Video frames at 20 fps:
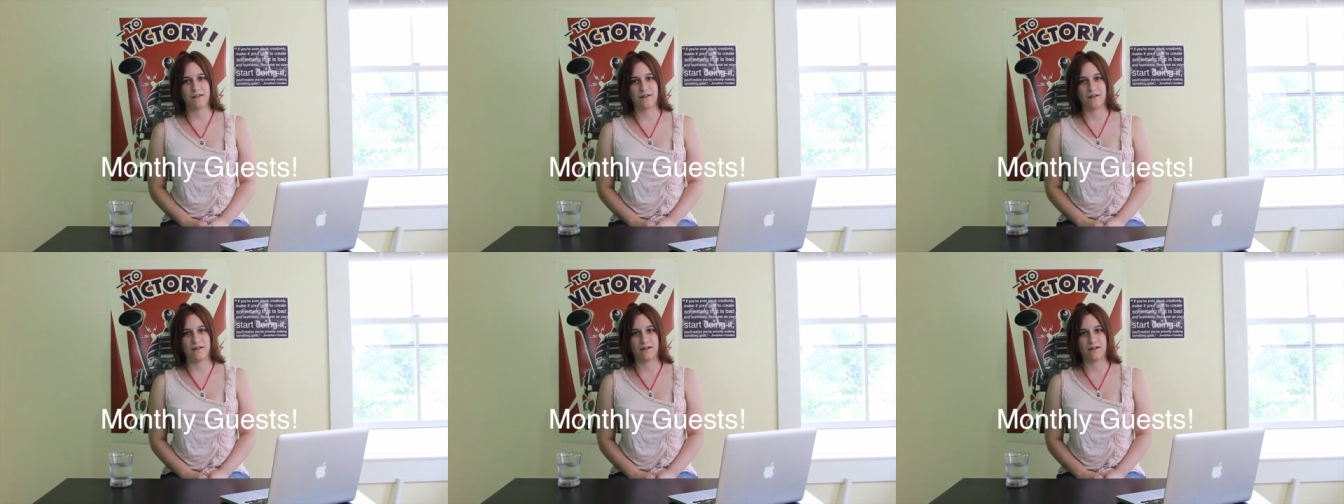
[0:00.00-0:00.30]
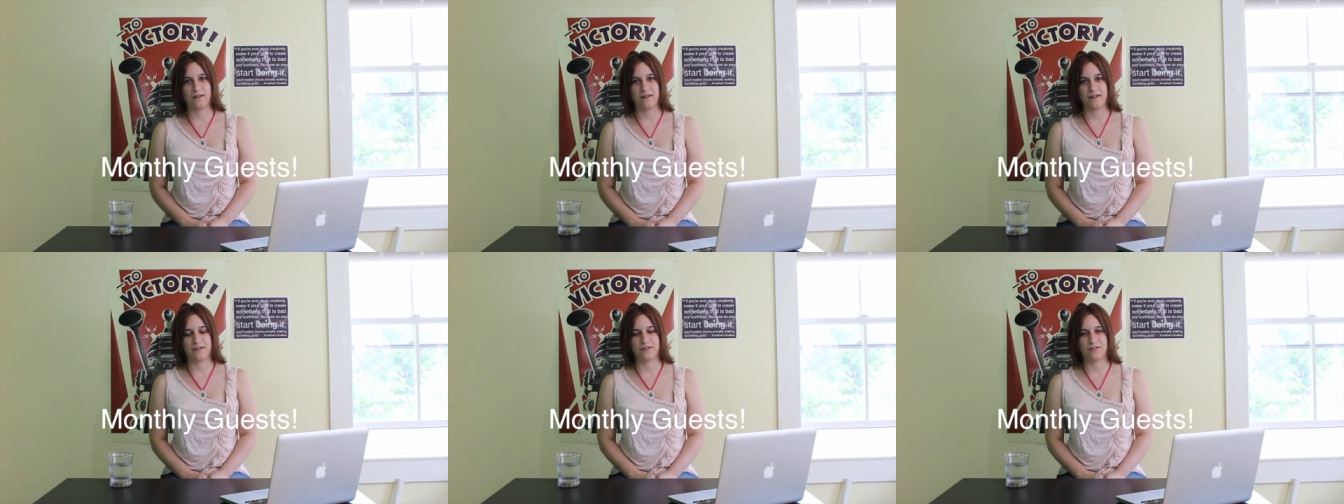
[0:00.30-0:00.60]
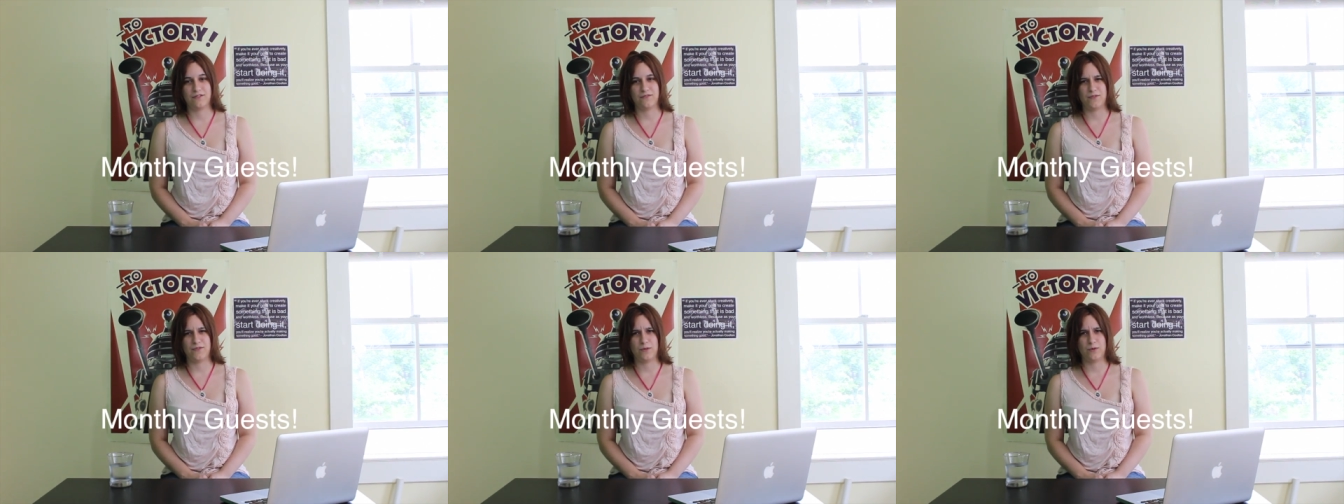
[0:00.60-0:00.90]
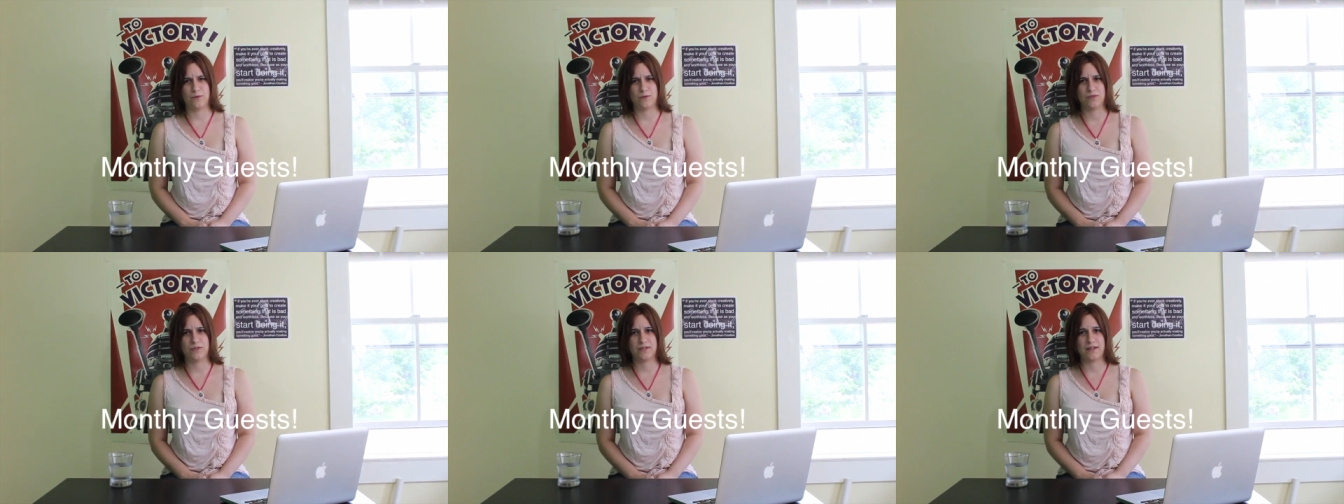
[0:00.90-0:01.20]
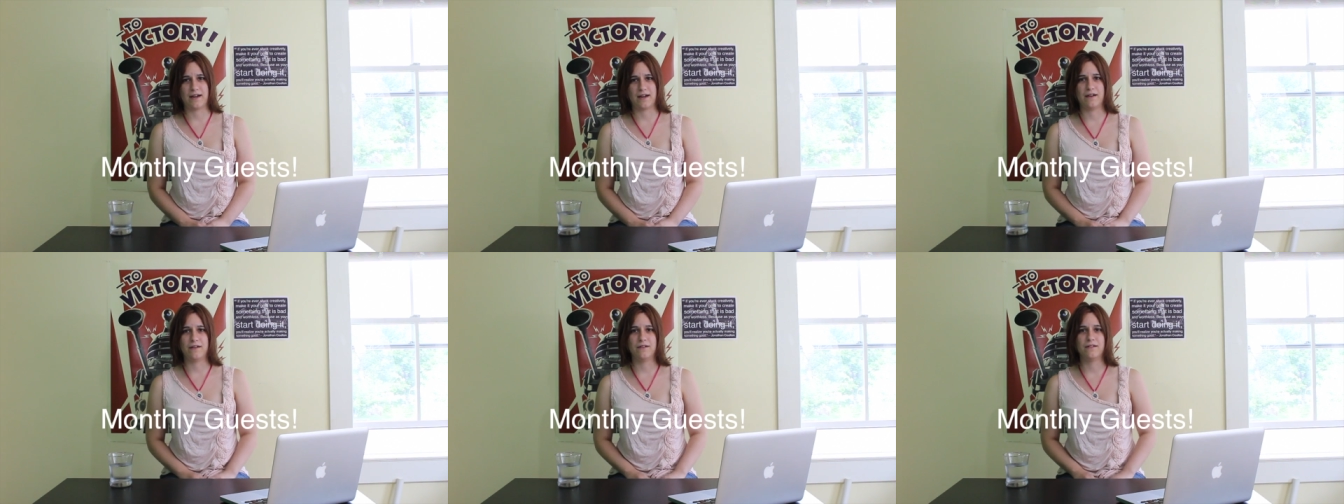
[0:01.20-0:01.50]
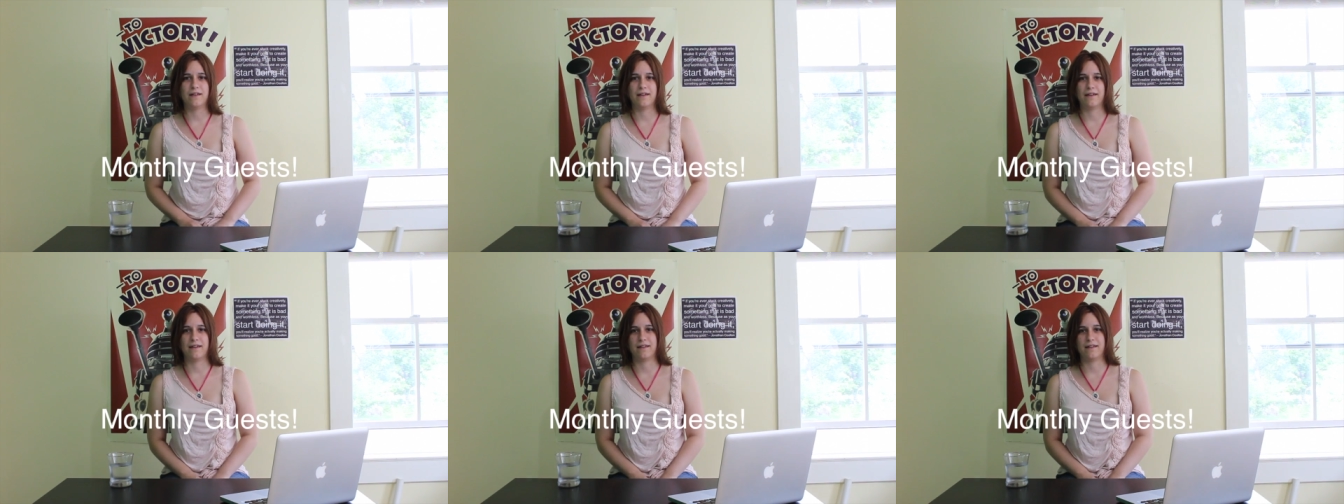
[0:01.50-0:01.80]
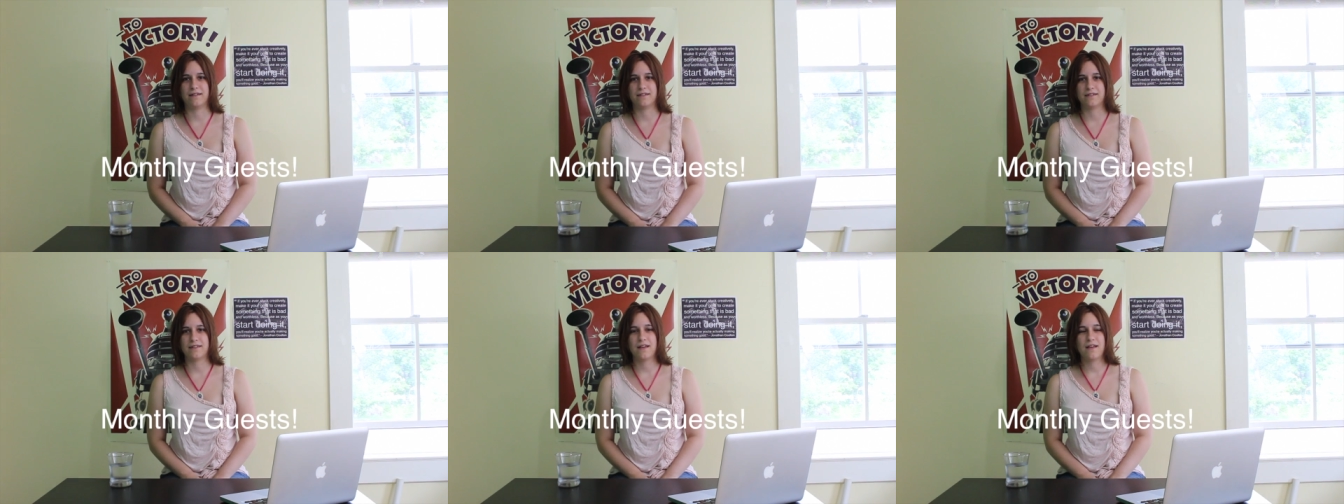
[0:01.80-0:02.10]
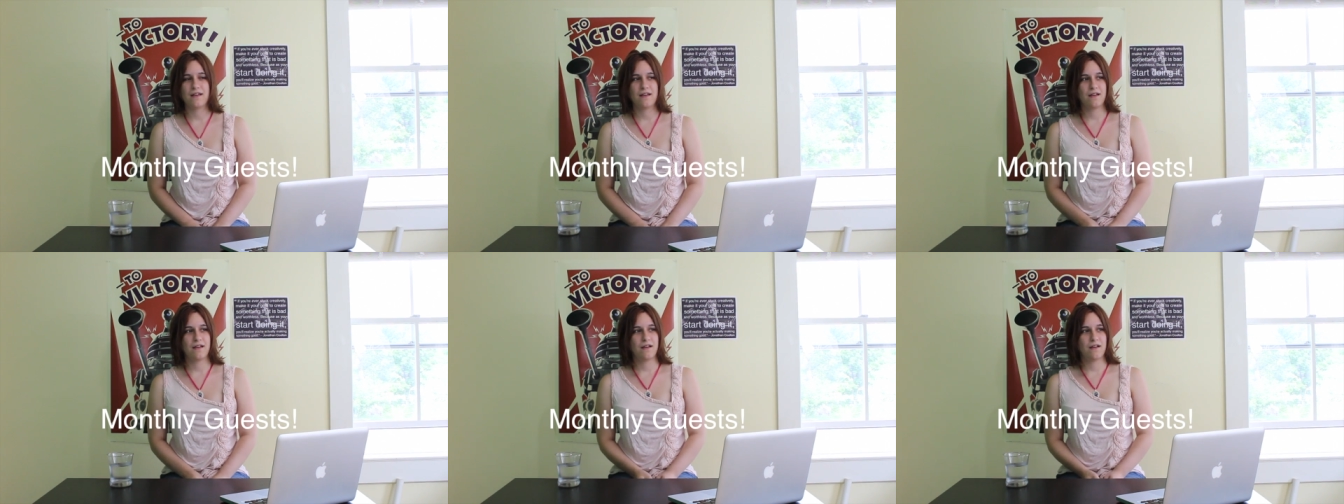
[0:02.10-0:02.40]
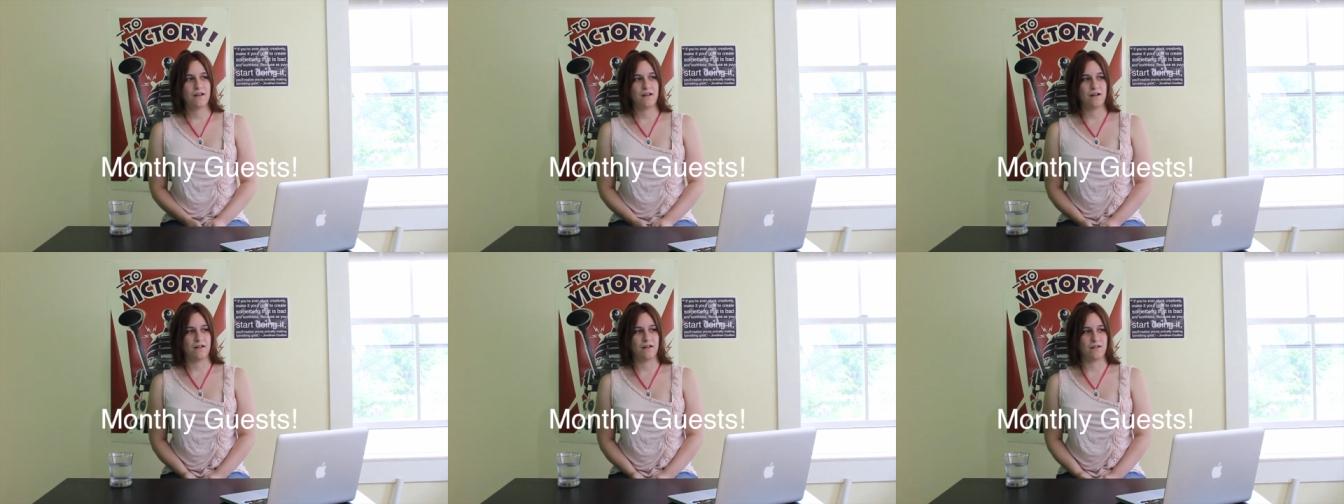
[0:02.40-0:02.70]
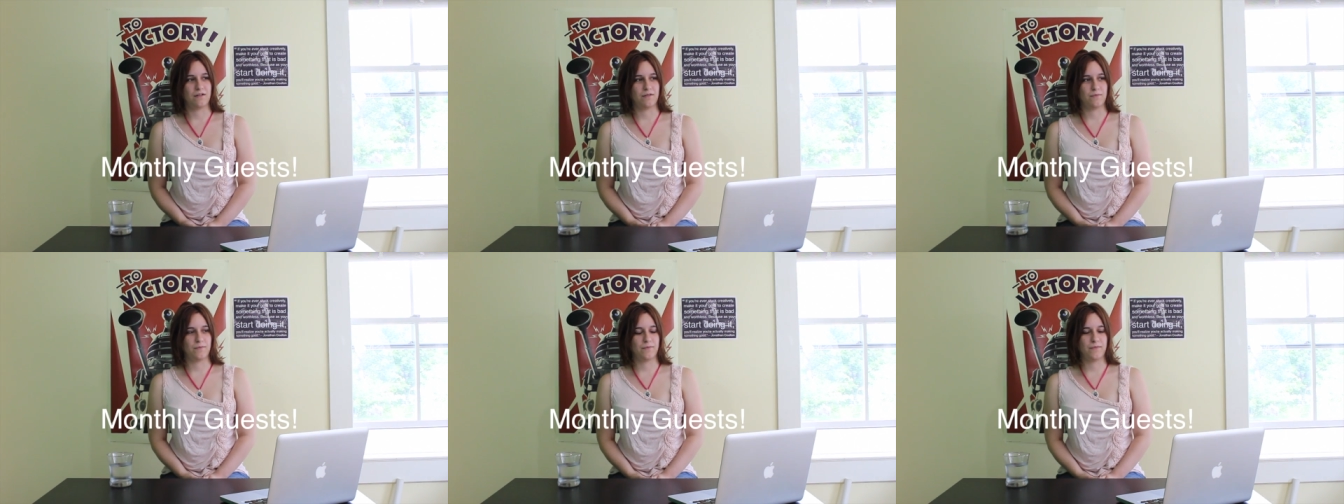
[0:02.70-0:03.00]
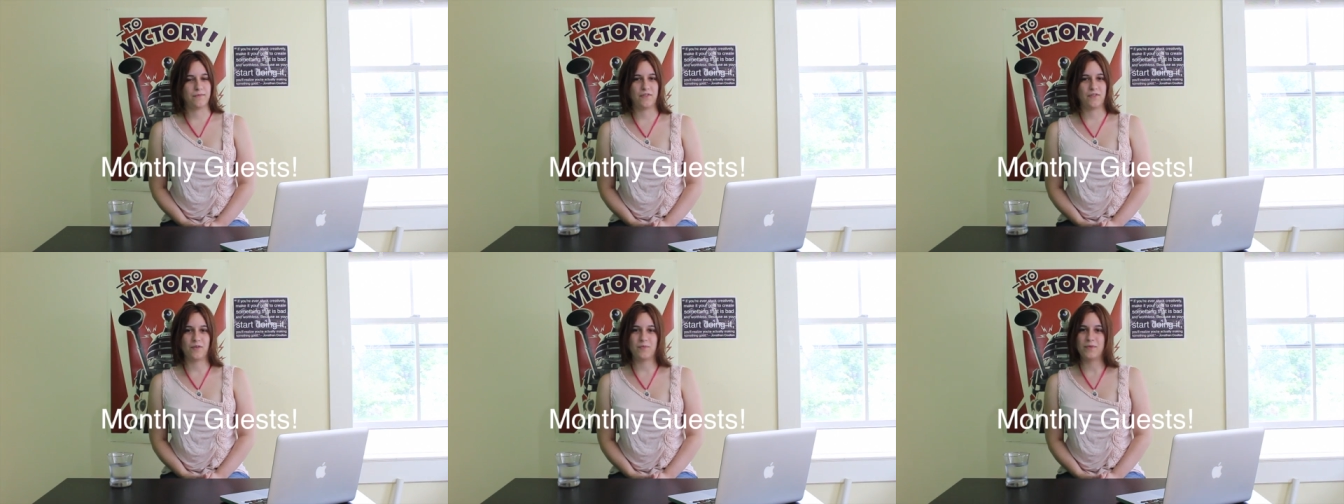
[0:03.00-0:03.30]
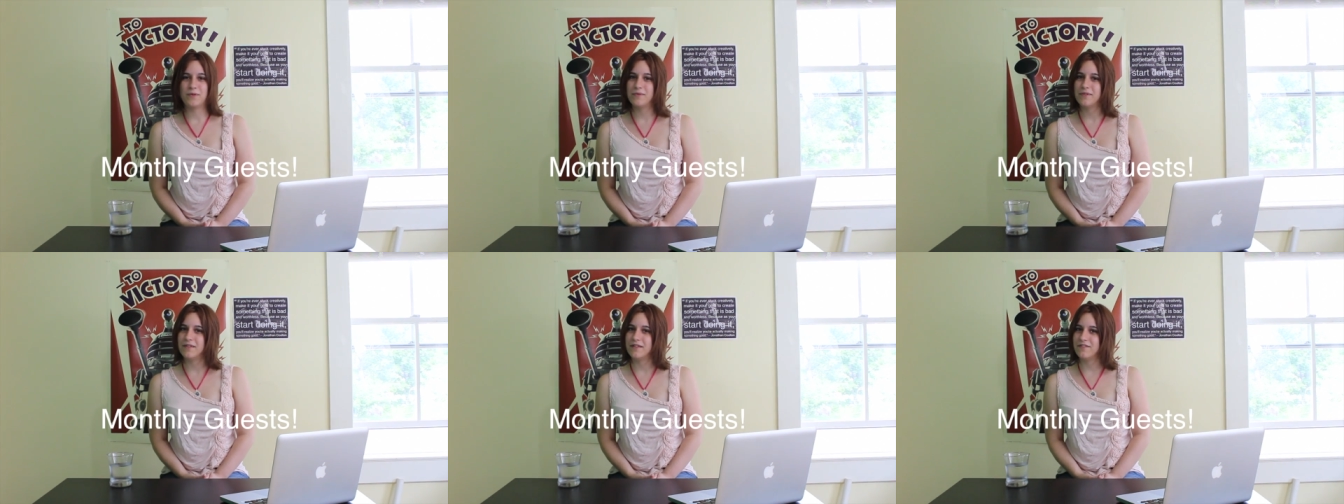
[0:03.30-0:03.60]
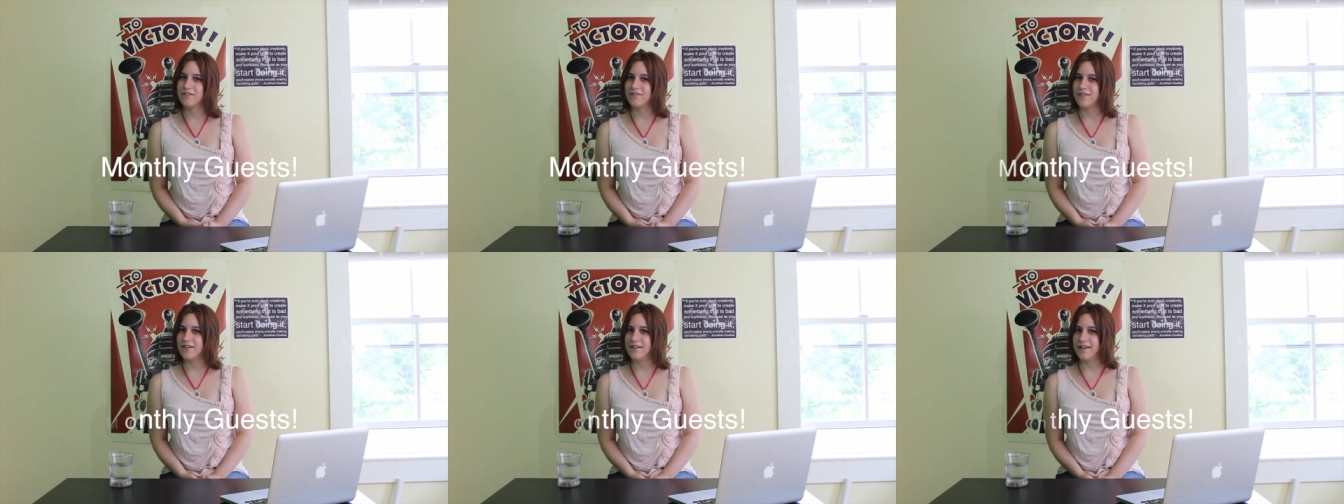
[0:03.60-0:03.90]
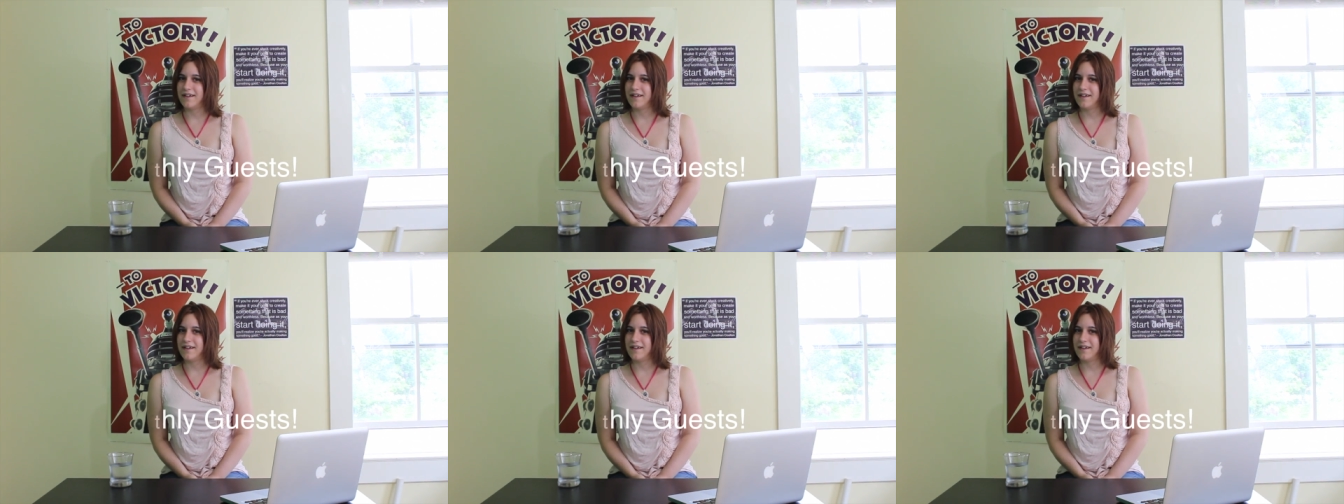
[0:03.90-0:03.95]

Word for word: uh, interview style, and um, they'll be really fun.